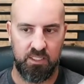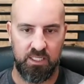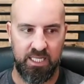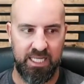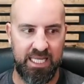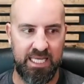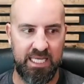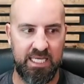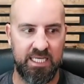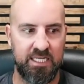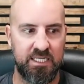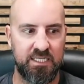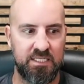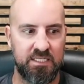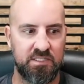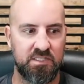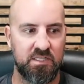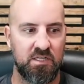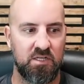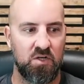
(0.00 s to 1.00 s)

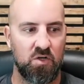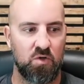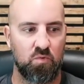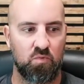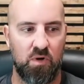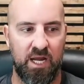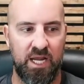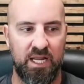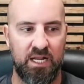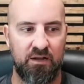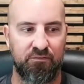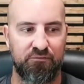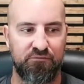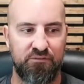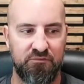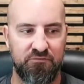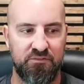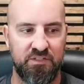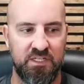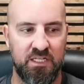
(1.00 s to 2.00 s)
is write a
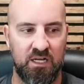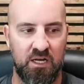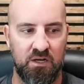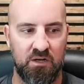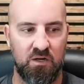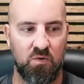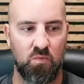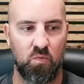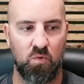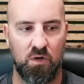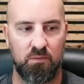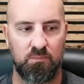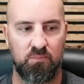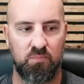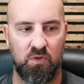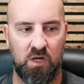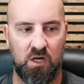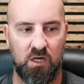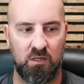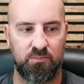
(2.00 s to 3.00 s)
1500 word
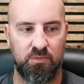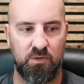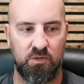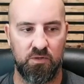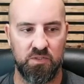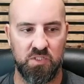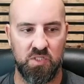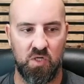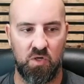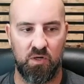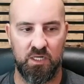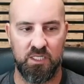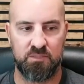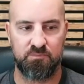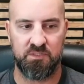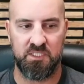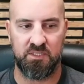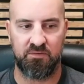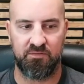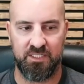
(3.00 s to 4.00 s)
blog post on a
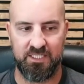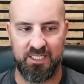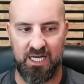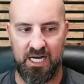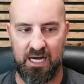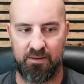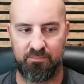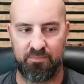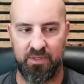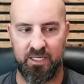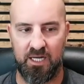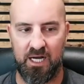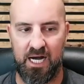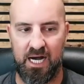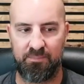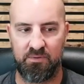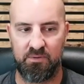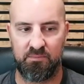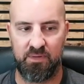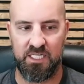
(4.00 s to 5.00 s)
specific topic
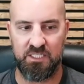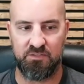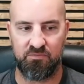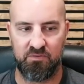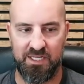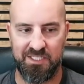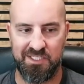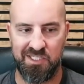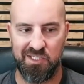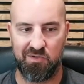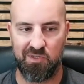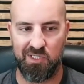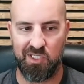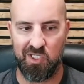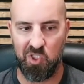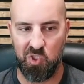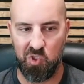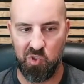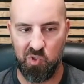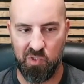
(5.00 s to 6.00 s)
optimized for SEO.
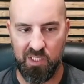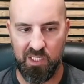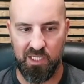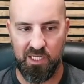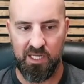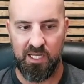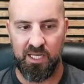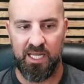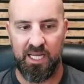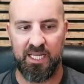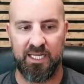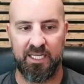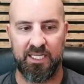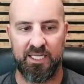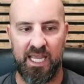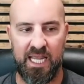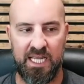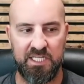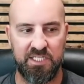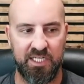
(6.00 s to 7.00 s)
Include an
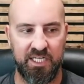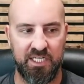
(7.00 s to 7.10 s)
engaging